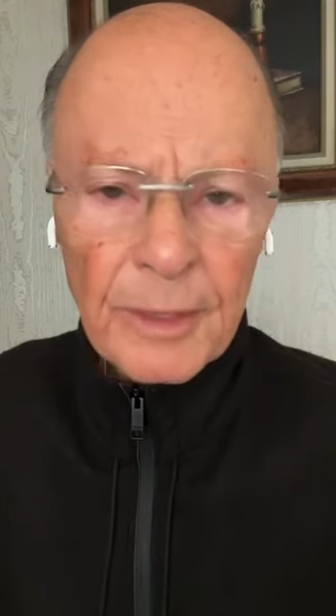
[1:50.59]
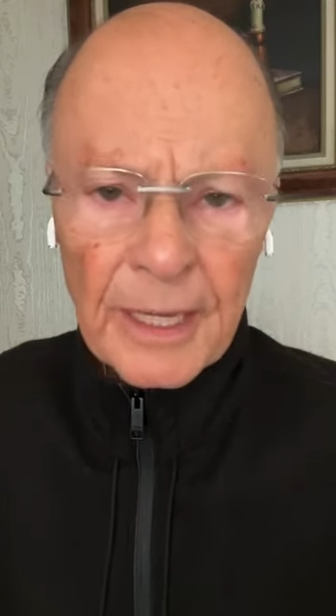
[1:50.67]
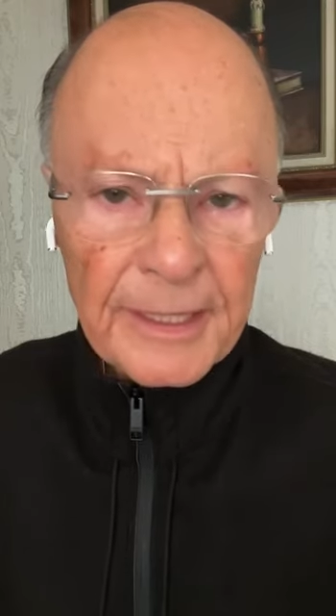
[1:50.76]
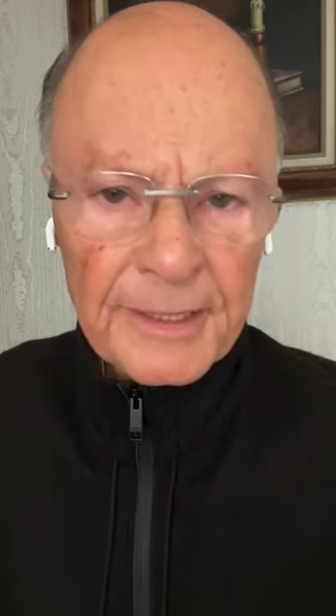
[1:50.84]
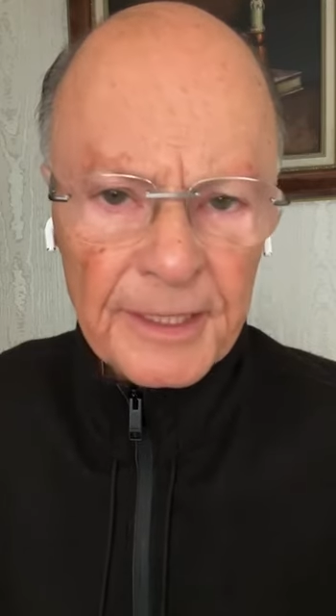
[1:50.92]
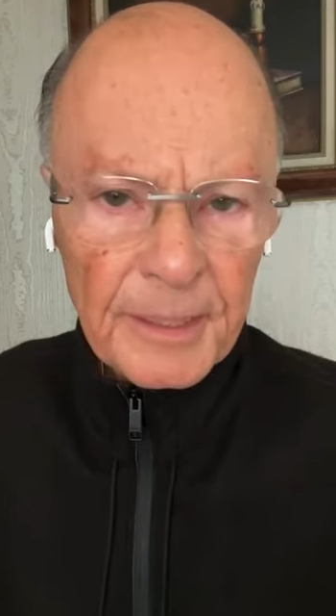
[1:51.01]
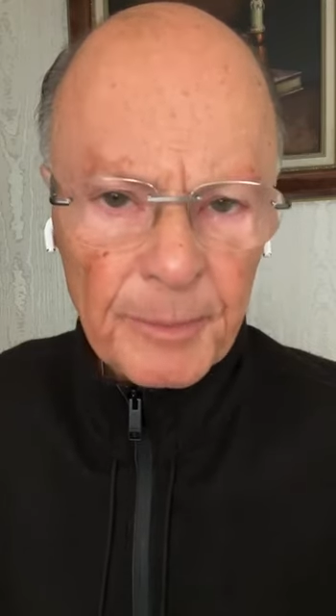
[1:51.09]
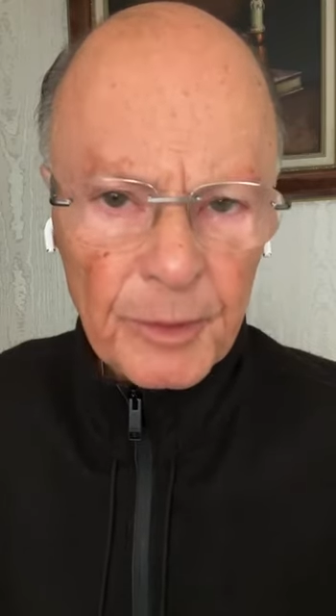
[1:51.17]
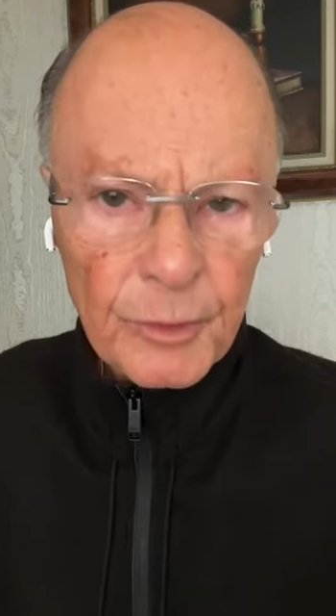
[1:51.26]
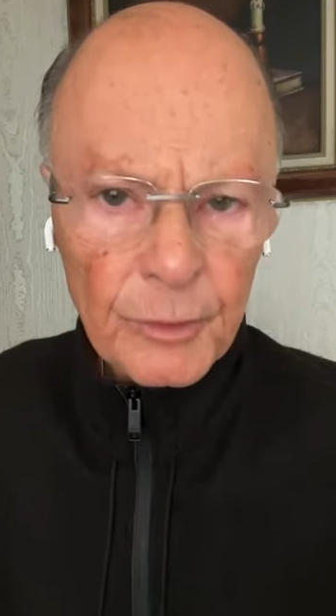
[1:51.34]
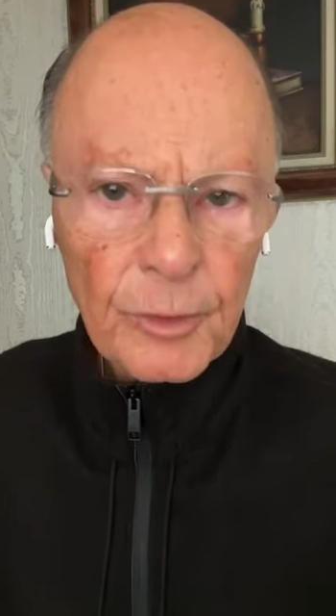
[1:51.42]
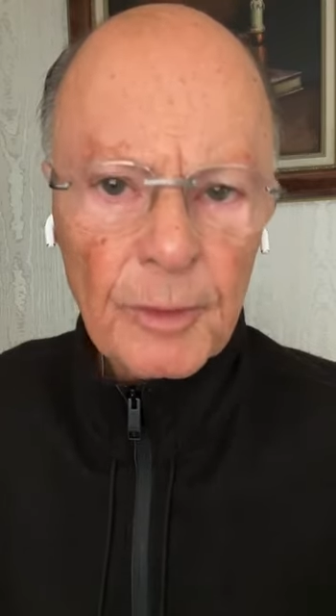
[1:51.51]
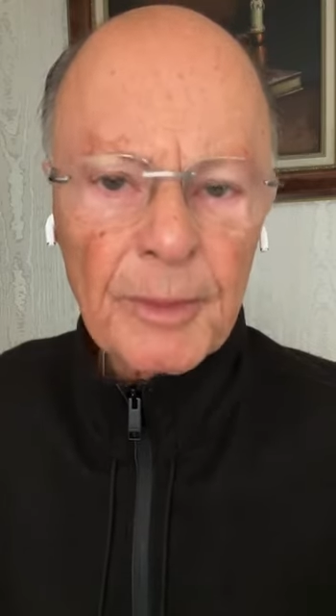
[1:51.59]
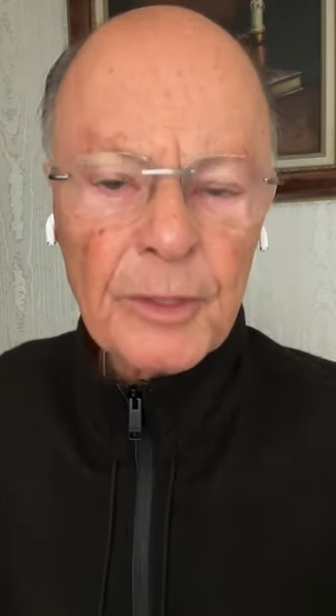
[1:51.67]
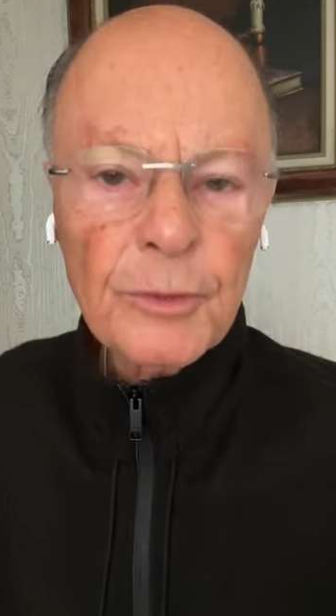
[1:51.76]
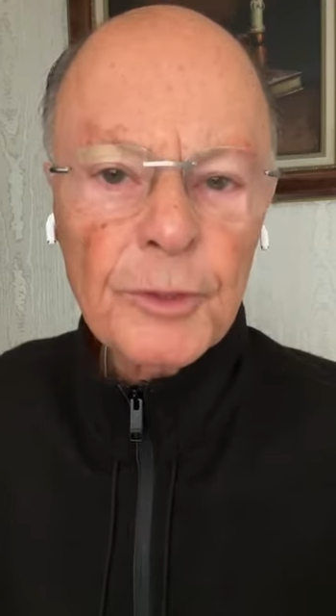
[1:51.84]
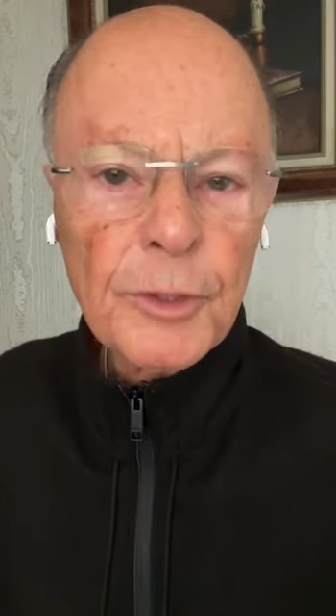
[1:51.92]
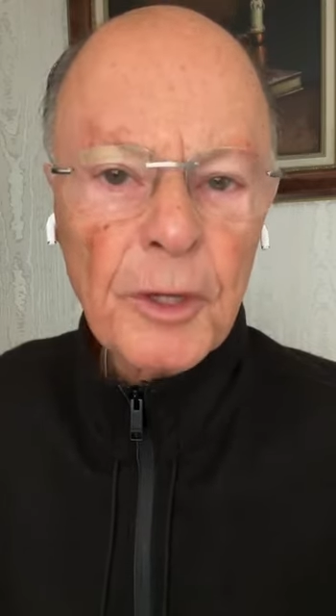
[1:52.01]
or
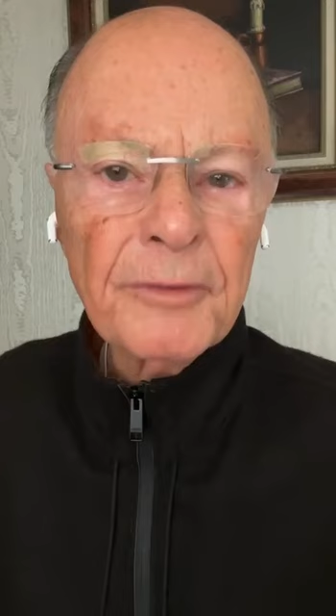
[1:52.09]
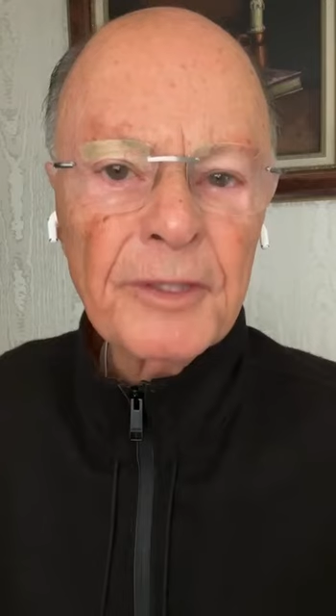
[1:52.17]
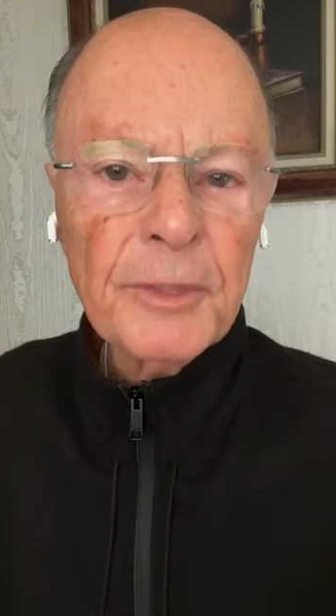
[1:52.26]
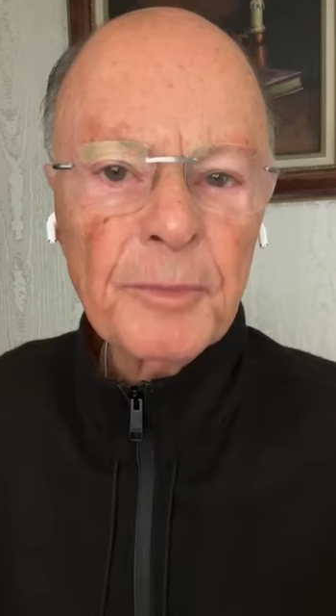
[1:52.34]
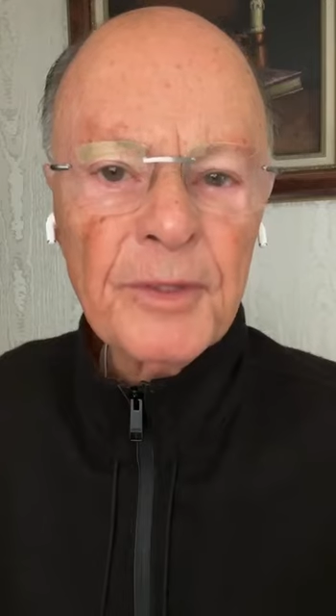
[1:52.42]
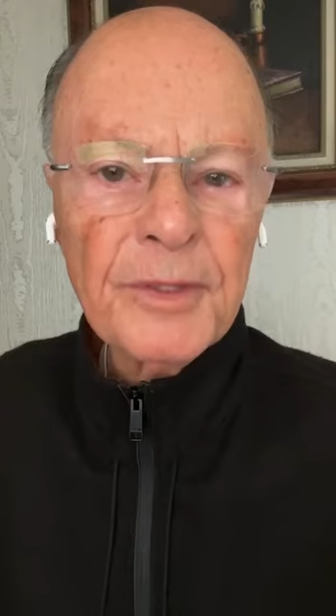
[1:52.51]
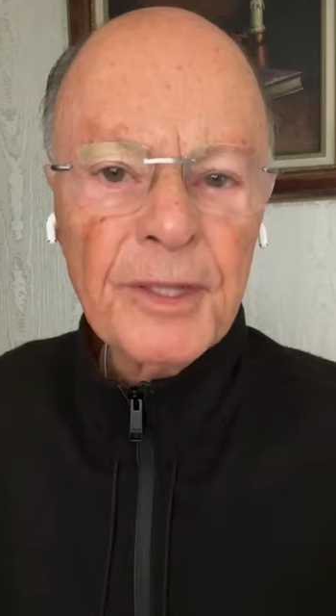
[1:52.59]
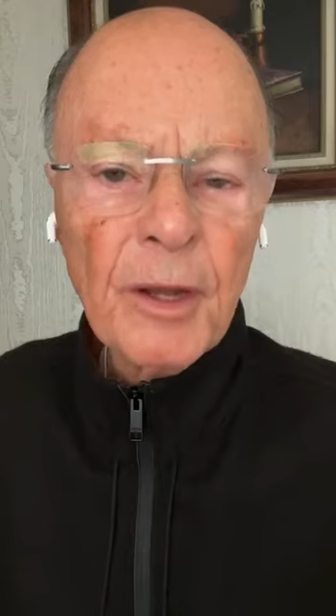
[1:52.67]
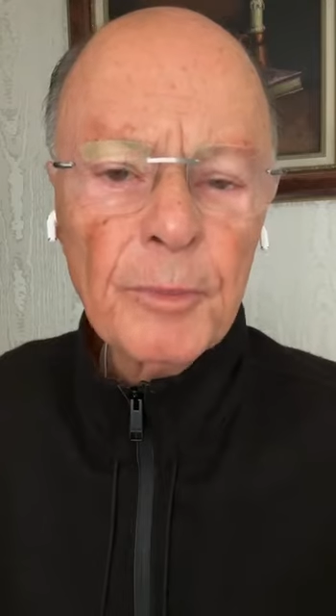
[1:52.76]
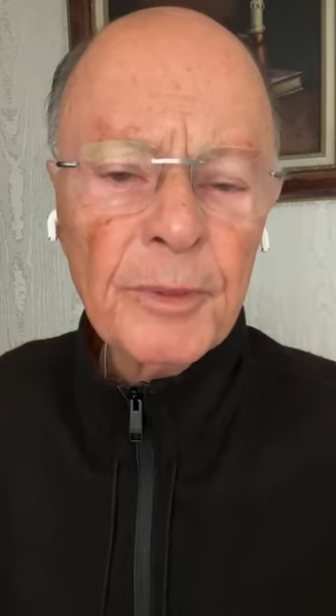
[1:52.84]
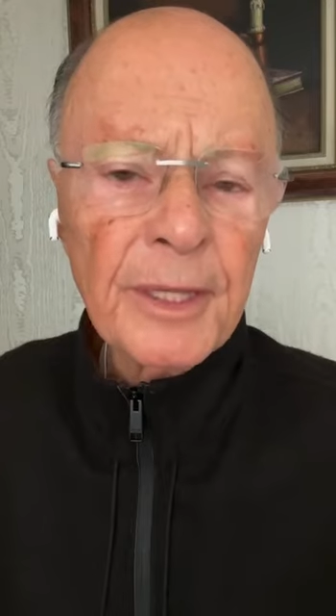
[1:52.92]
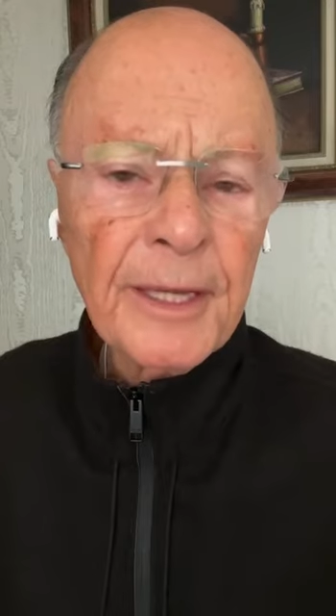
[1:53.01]
whoever, but especially